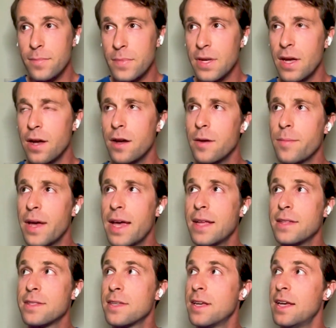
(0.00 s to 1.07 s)
Um, and
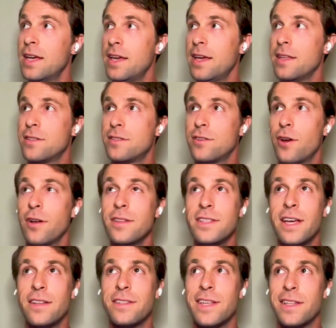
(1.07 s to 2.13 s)
it turns
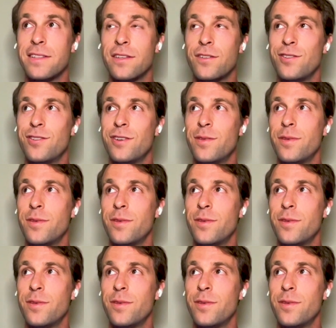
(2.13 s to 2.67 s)
out that the,